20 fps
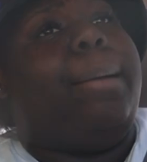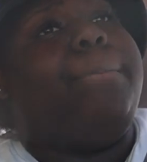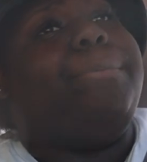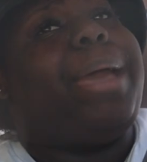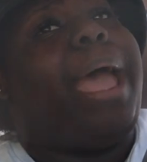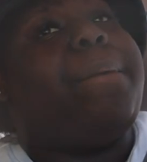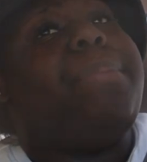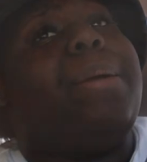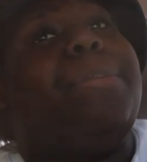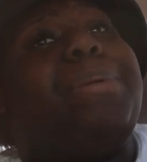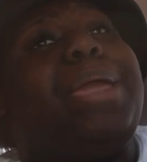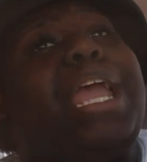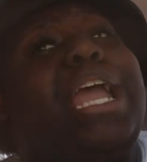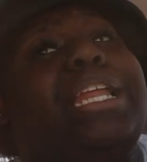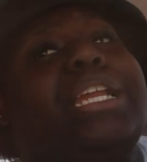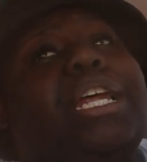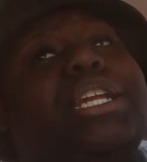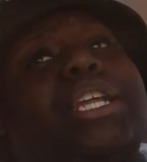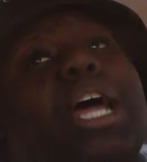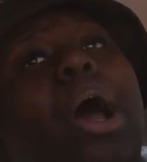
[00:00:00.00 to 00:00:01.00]
Baby, be
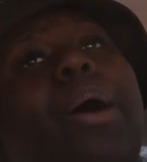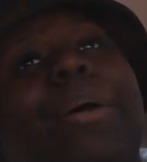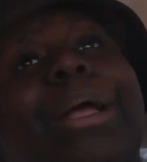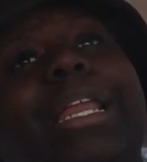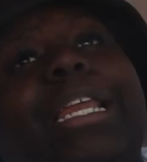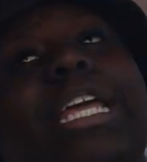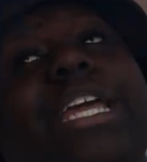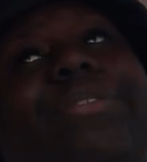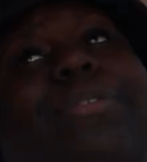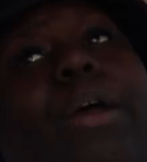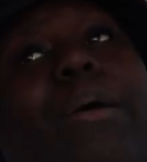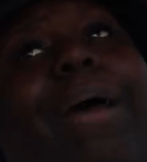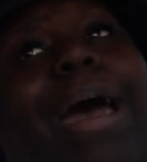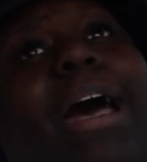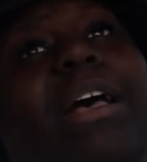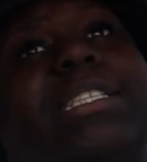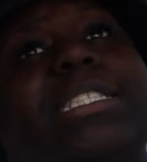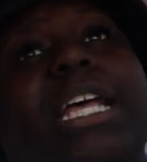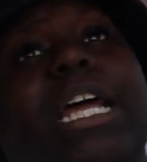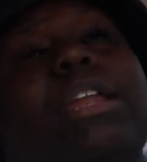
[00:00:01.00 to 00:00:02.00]
an adult and leave your
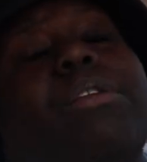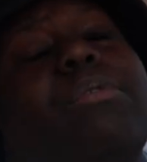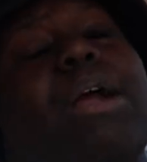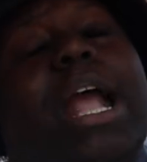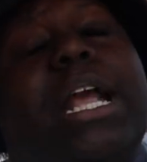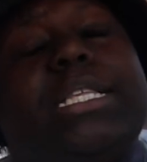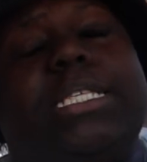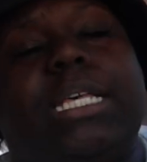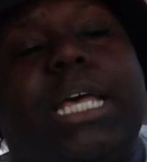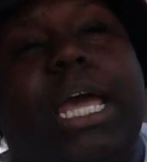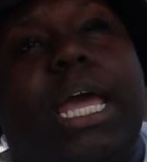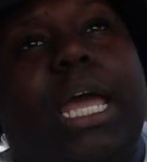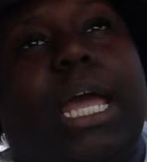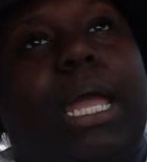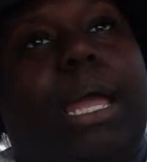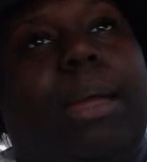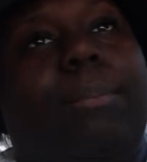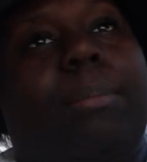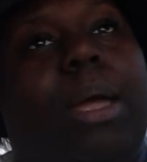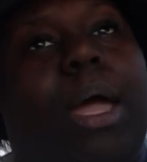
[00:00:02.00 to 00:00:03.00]
house at the right
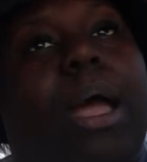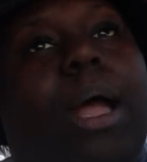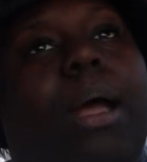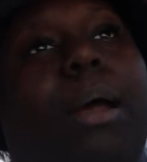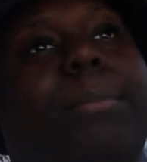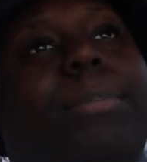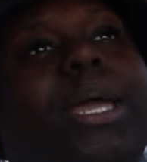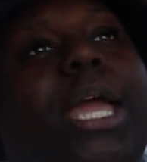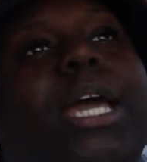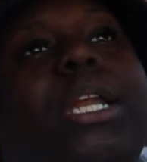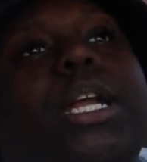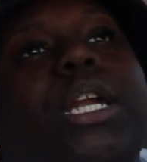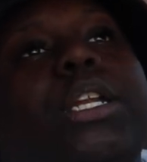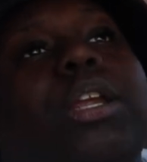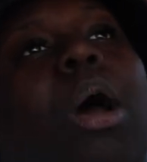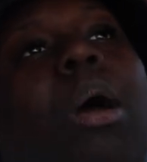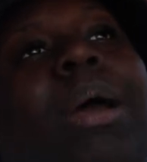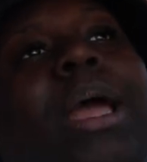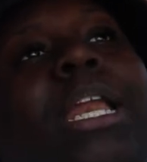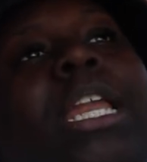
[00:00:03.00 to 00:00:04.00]
time. Be an
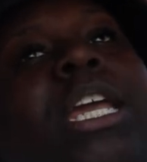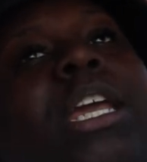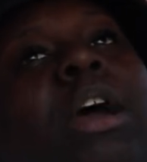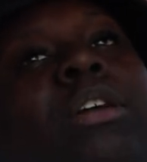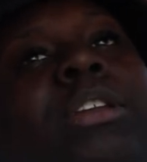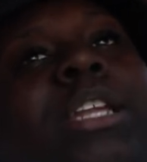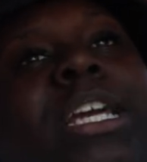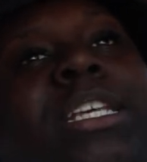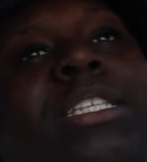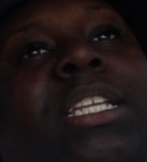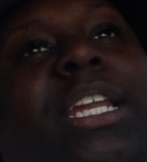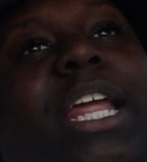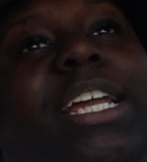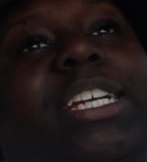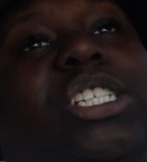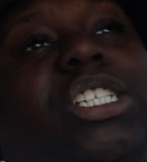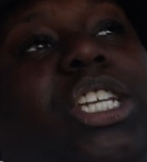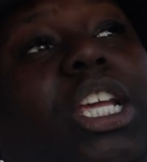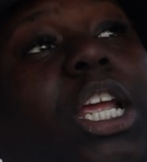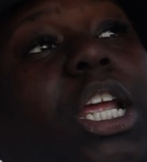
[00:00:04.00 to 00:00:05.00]
adult and leave your
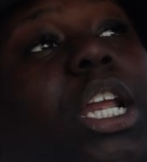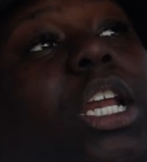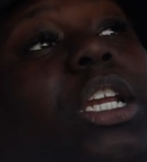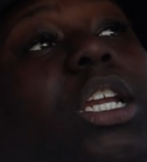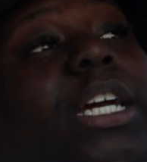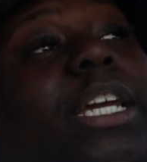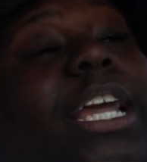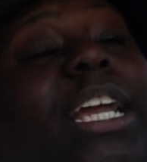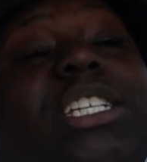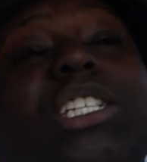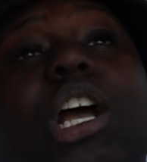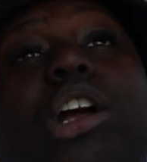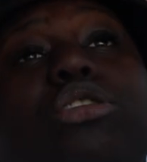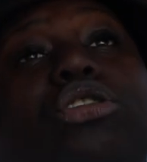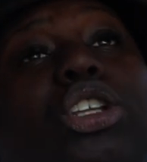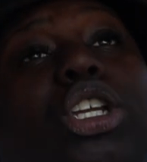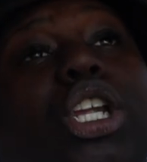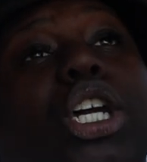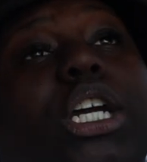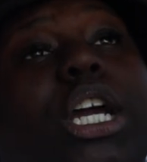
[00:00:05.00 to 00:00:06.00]
destination. Look at your
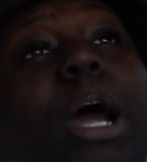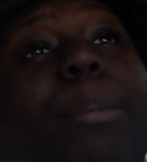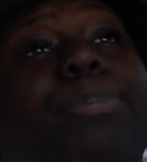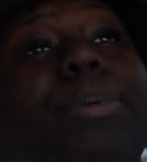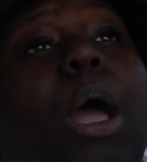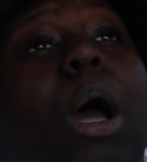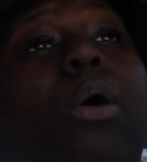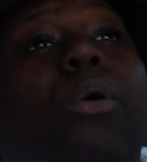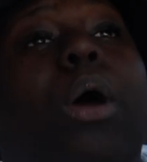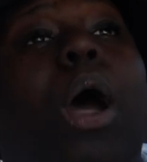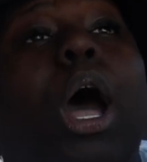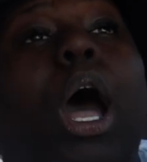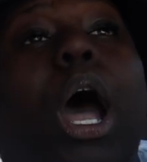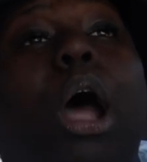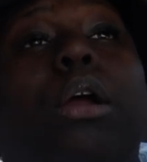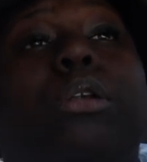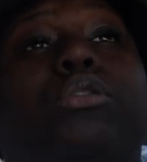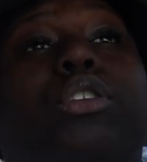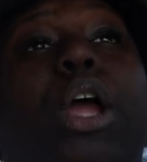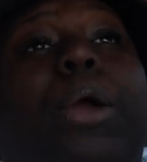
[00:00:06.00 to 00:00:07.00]
look up your
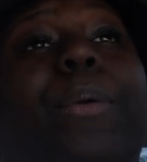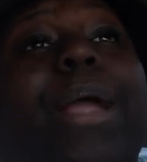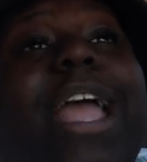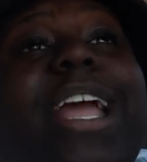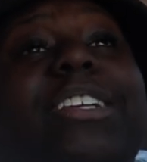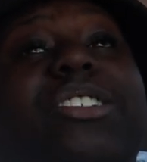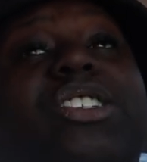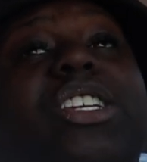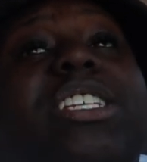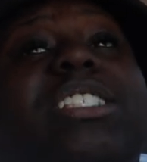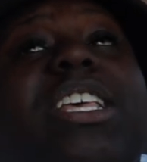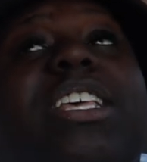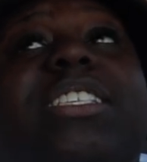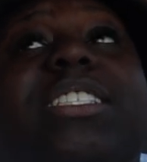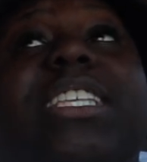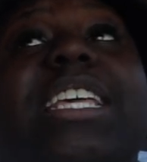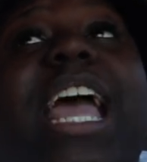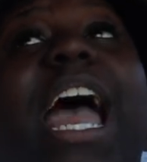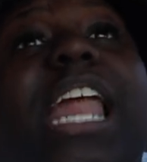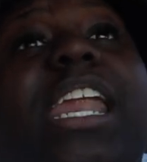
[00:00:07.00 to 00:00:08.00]
uh directions and
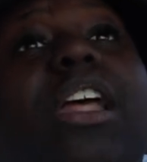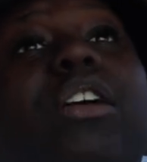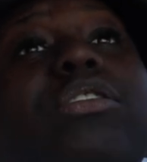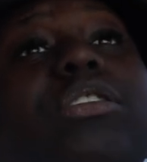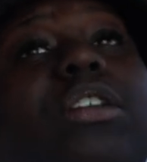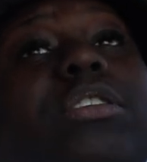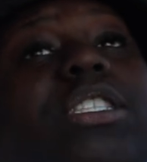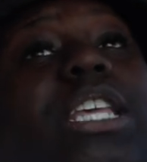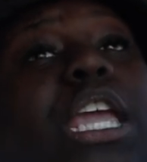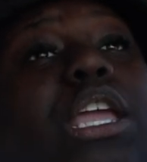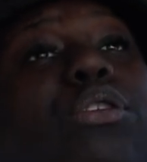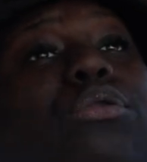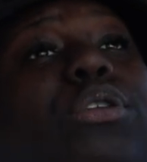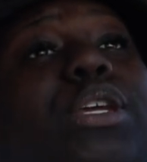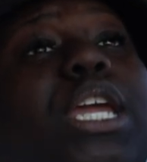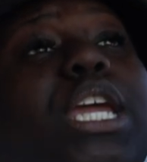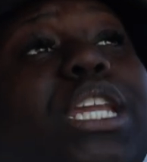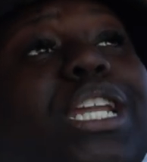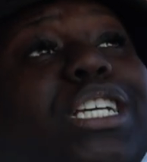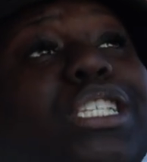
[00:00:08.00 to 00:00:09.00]
see how long it's gonna take you to
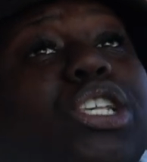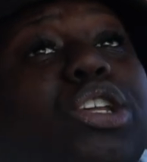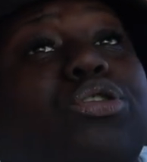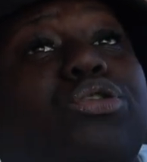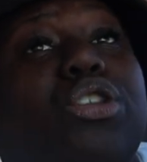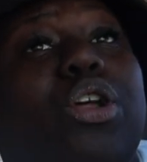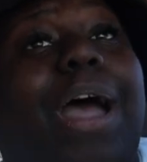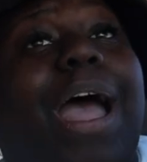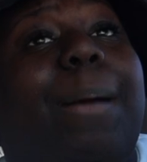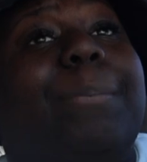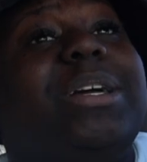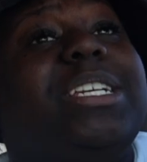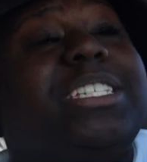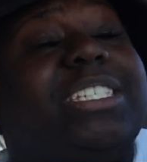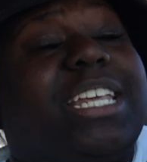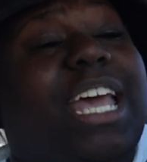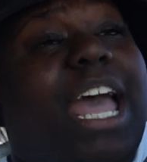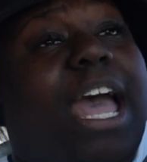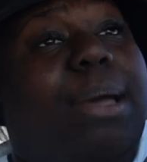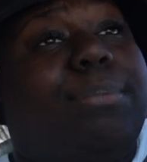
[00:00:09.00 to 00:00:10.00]
get there so you know how much
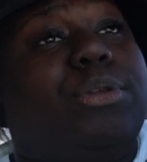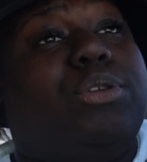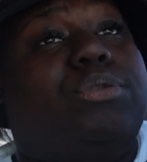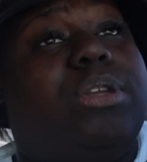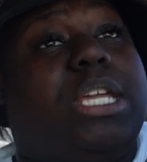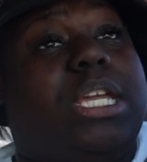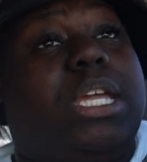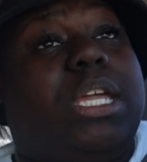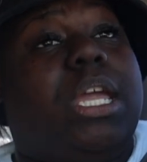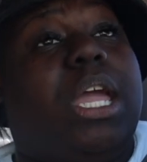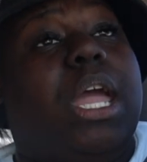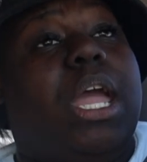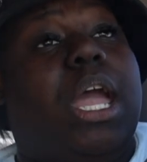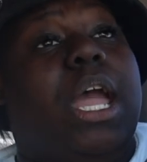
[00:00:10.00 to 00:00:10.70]
time you need